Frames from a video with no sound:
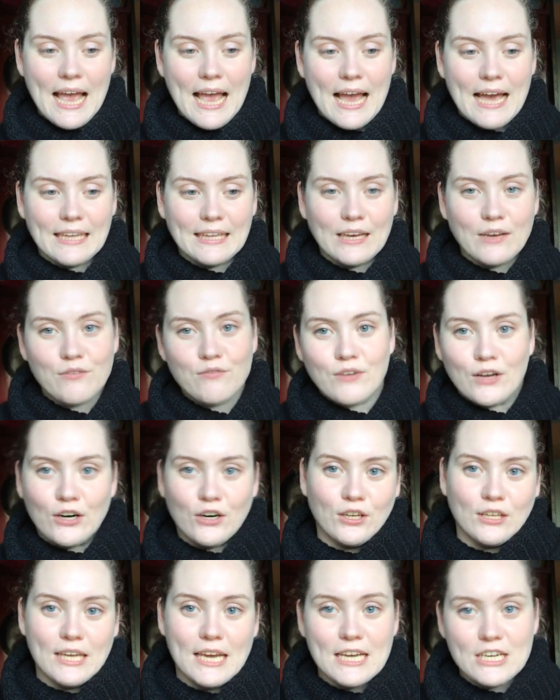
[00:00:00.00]
and like
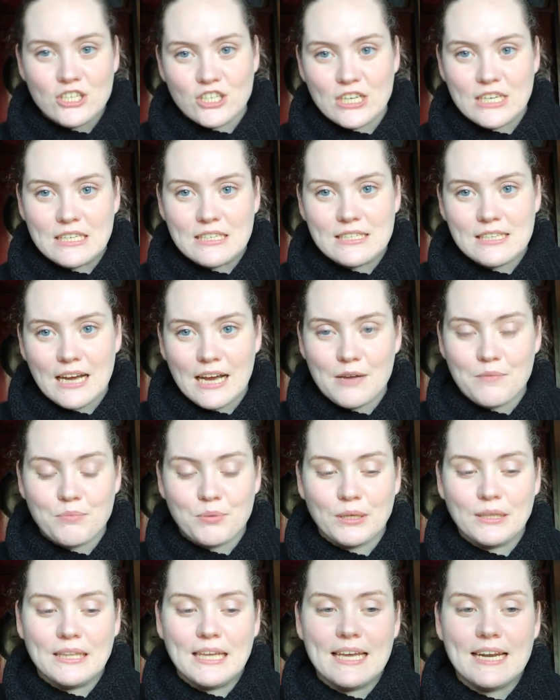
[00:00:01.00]
federal agent type
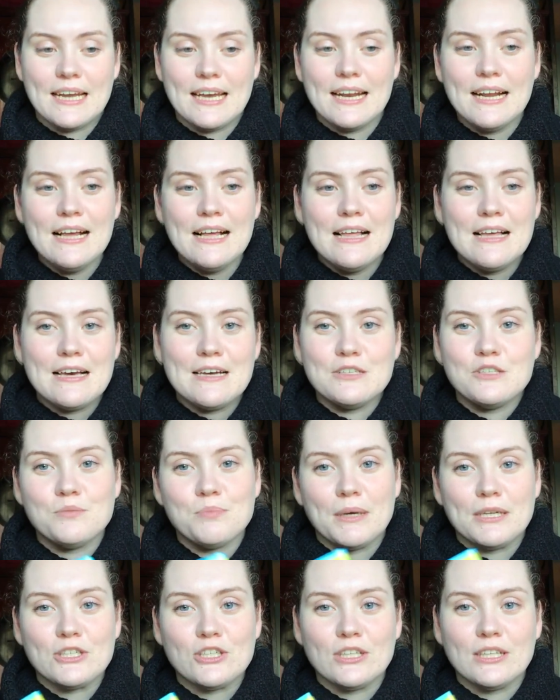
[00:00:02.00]
related,
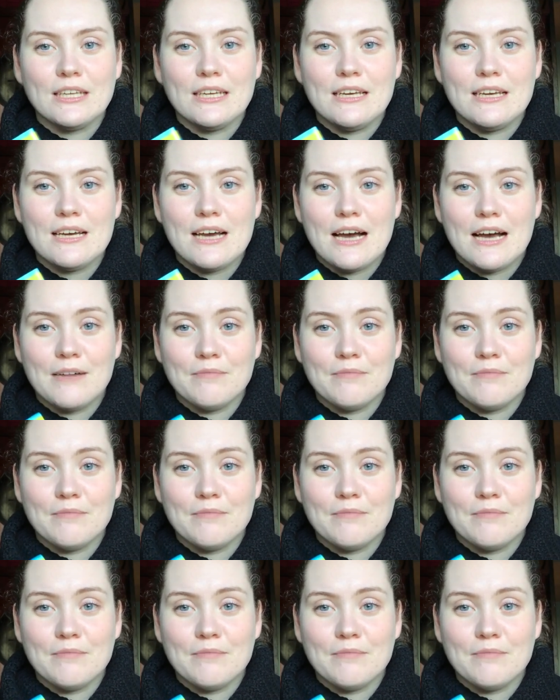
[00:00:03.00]
especially